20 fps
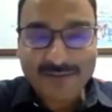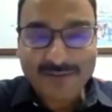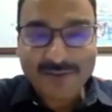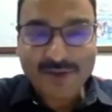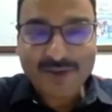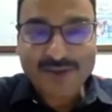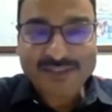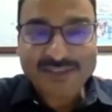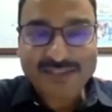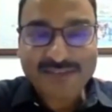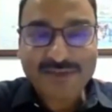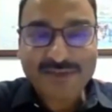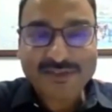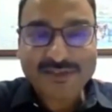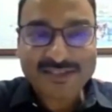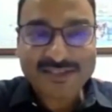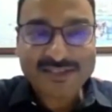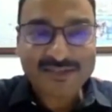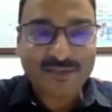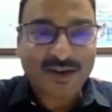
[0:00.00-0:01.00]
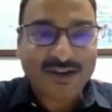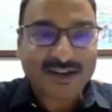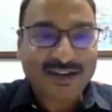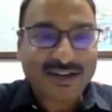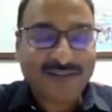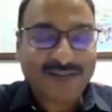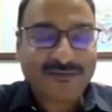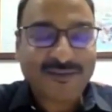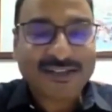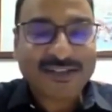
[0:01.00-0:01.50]
because he was just
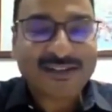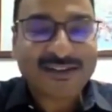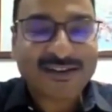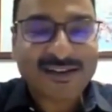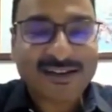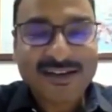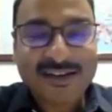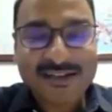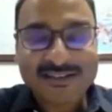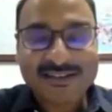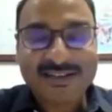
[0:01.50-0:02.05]
wondering whether